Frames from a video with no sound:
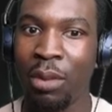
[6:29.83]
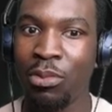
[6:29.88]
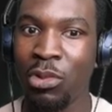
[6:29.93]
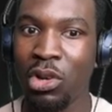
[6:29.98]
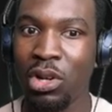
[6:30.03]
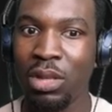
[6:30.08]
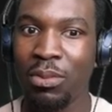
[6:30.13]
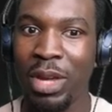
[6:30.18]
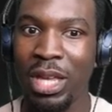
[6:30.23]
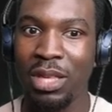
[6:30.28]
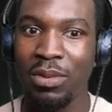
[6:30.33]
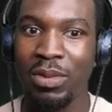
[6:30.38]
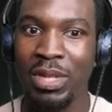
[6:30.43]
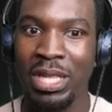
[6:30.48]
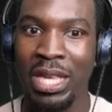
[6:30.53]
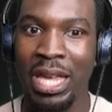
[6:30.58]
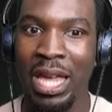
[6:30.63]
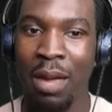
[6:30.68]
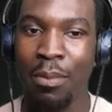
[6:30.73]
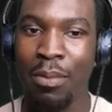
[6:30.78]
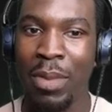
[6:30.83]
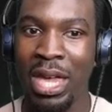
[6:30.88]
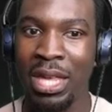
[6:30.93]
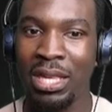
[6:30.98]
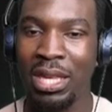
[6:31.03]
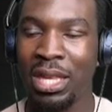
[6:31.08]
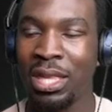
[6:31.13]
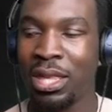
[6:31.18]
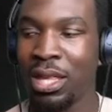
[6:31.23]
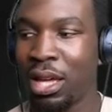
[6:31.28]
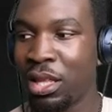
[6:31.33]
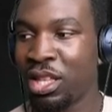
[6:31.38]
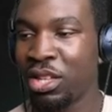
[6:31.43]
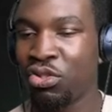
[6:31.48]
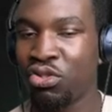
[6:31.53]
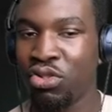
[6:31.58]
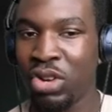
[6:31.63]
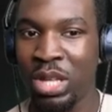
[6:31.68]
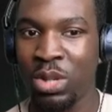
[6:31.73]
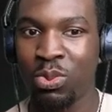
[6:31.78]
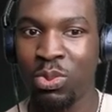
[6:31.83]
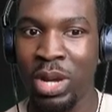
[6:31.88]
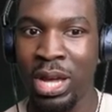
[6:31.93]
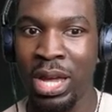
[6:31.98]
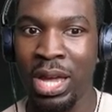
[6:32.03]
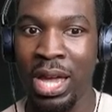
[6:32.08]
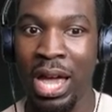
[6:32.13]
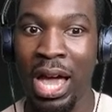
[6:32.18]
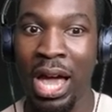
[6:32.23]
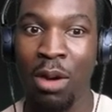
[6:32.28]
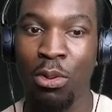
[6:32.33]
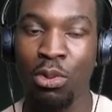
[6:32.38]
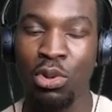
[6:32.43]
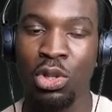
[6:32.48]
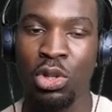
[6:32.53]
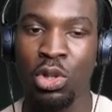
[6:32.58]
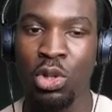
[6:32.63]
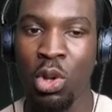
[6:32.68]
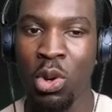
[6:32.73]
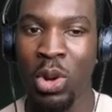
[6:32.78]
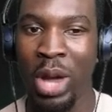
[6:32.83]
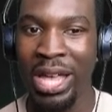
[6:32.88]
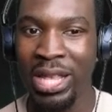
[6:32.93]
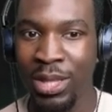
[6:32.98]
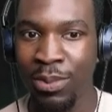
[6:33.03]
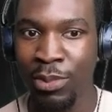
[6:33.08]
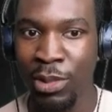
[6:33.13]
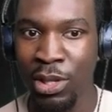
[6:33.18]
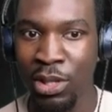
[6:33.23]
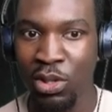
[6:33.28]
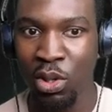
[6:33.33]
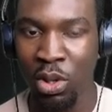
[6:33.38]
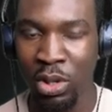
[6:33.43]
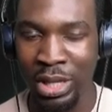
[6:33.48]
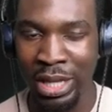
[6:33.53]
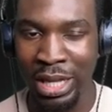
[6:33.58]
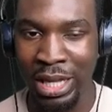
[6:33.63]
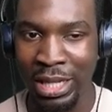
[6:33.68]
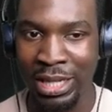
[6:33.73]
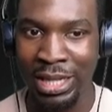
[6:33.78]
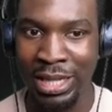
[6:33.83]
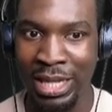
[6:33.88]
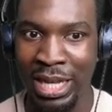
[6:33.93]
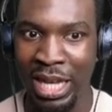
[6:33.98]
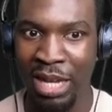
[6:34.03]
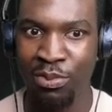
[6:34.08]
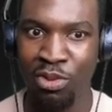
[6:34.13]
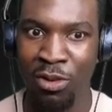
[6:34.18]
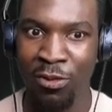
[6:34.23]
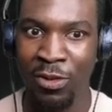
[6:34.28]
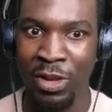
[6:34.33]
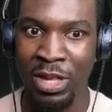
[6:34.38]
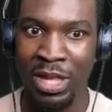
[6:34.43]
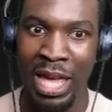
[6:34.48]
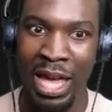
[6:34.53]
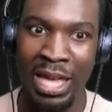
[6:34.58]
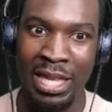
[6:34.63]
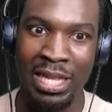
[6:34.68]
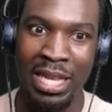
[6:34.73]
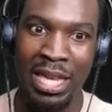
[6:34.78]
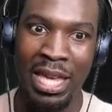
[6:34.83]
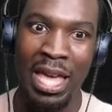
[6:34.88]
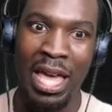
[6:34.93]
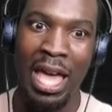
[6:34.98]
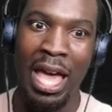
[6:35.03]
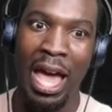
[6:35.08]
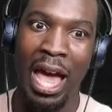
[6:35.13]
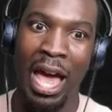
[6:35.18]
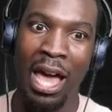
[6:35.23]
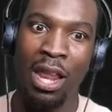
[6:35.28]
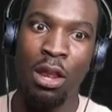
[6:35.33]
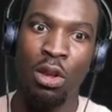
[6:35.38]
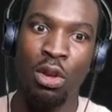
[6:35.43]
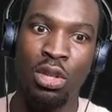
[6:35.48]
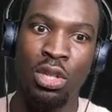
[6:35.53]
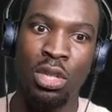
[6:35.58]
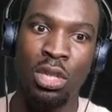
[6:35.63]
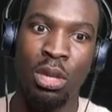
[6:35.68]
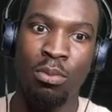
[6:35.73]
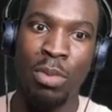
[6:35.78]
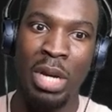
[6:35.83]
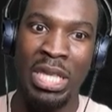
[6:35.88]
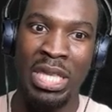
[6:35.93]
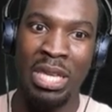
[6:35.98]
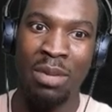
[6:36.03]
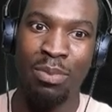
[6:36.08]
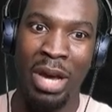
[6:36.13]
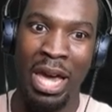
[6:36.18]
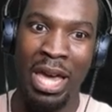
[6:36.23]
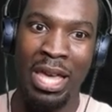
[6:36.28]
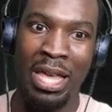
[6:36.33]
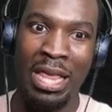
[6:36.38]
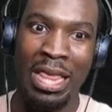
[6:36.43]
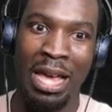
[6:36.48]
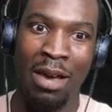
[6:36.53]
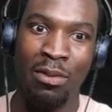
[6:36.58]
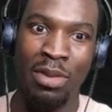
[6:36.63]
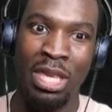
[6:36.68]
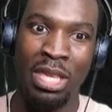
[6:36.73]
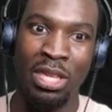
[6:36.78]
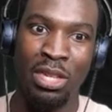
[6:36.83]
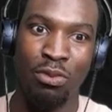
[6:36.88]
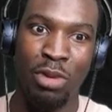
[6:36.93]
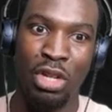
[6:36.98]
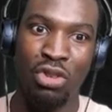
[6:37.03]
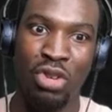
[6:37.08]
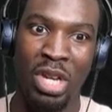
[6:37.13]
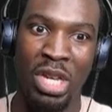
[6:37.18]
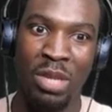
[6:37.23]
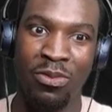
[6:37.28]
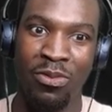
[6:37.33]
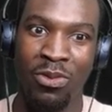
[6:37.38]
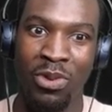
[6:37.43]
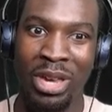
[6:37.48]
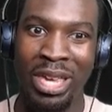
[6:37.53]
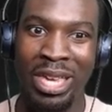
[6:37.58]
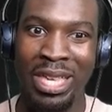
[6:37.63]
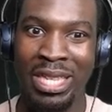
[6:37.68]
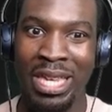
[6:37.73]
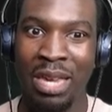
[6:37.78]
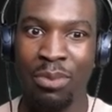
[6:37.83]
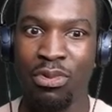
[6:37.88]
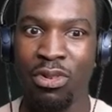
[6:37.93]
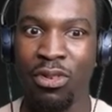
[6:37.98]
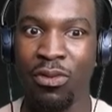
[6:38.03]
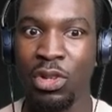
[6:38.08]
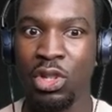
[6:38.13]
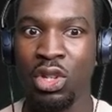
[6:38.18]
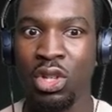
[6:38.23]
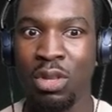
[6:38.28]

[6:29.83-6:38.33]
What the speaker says: I'm not going to make the mistake I made in other trades where I was so adamant on hitting take profit that I lost some money by allowing it to retrace before it hit take profit.